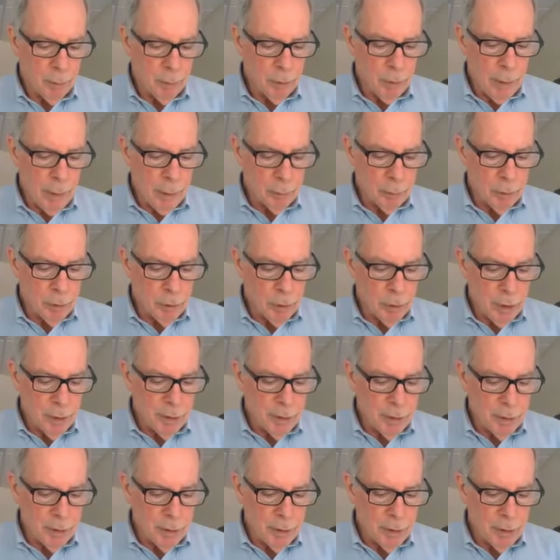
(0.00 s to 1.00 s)
For elder
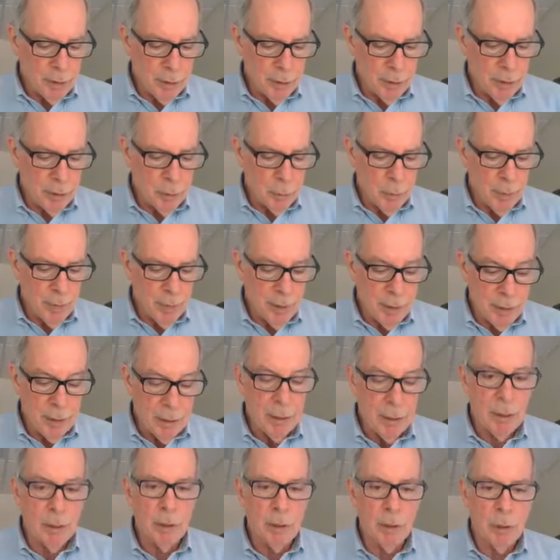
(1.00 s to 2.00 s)
justice, the issue within
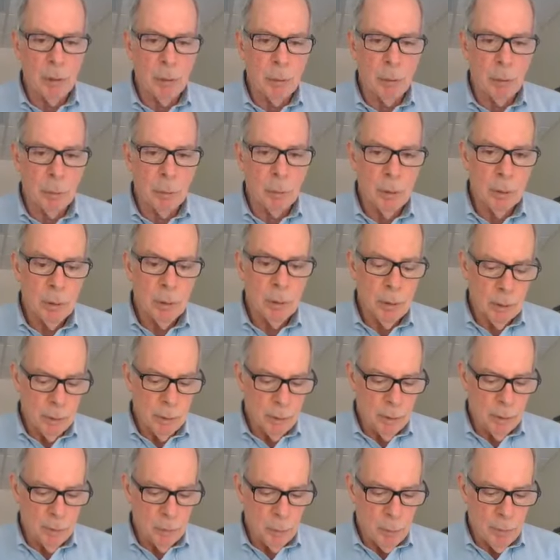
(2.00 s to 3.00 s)
the issue
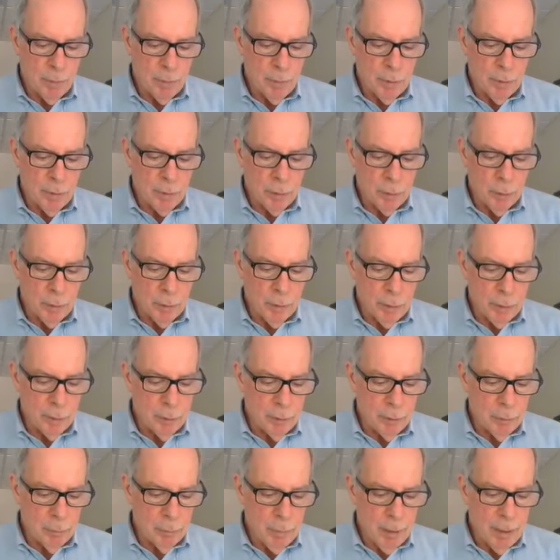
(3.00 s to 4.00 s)
is what fiscal year
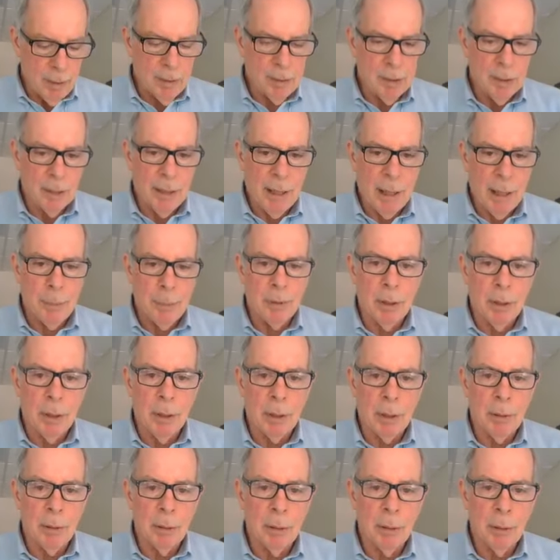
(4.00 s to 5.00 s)
do you base the caps
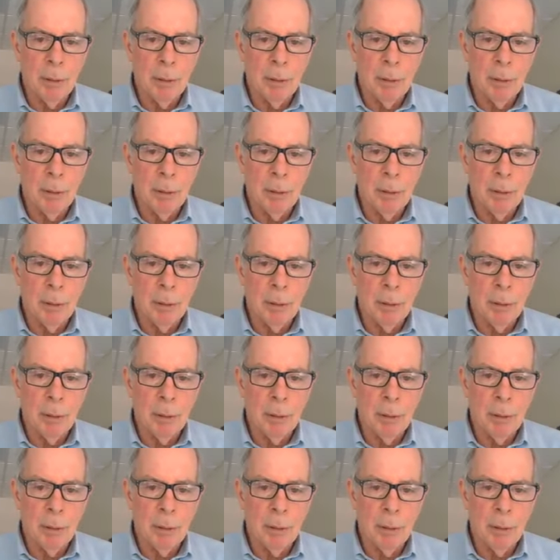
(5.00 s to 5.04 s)
on,